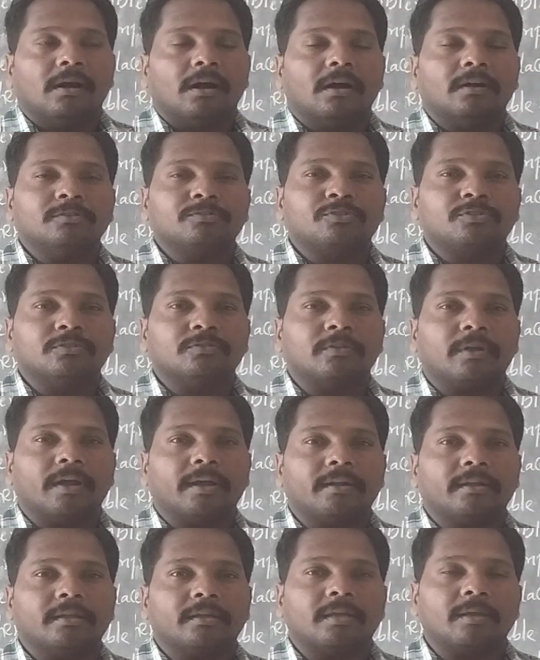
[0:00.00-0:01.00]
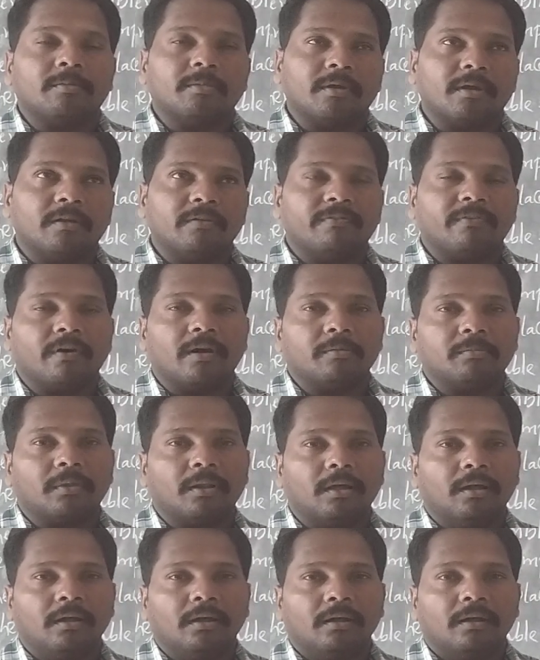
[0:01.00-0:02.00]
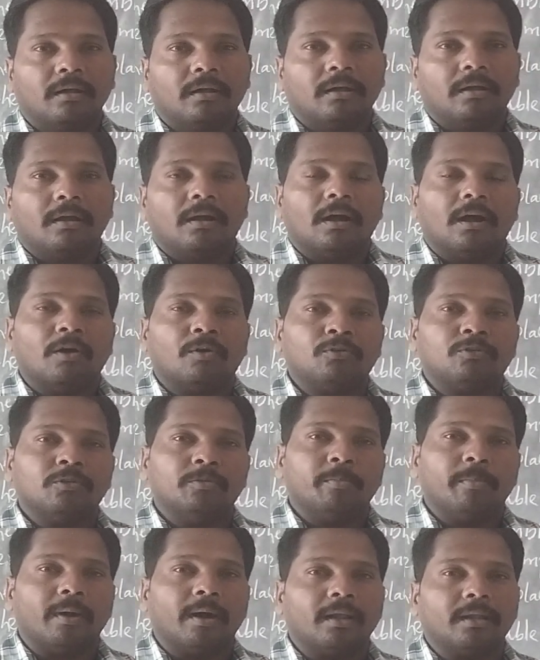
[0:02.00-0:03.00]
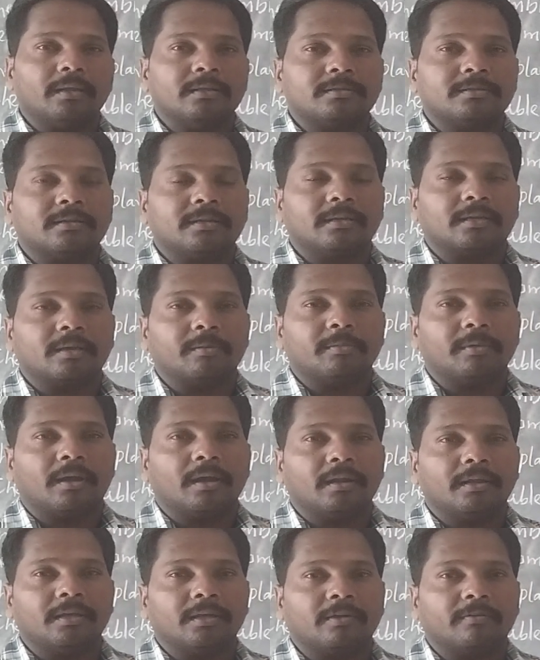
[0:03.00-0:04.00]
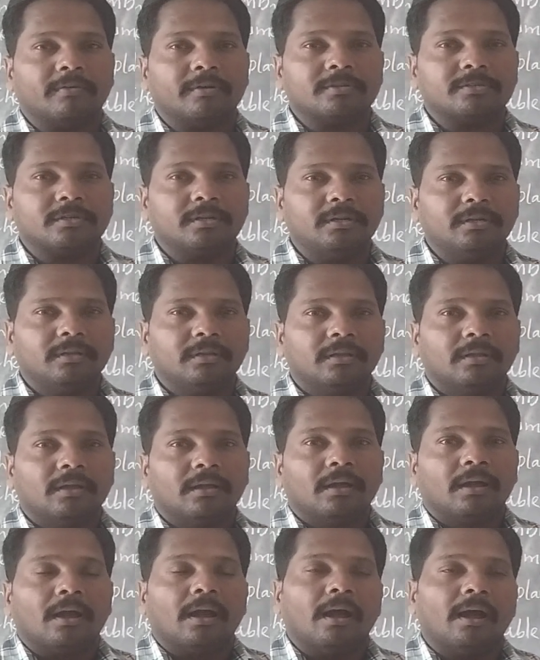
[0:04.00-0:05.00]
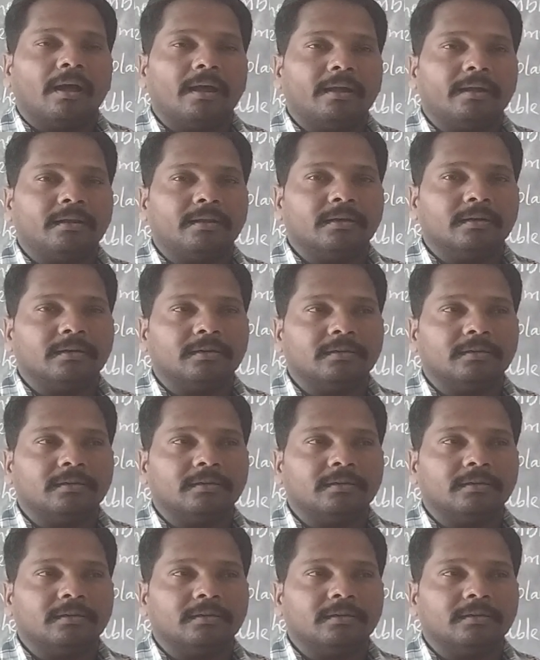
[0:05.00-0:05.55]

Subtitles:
how to write a chemical formula, how to balance the chemical equation, and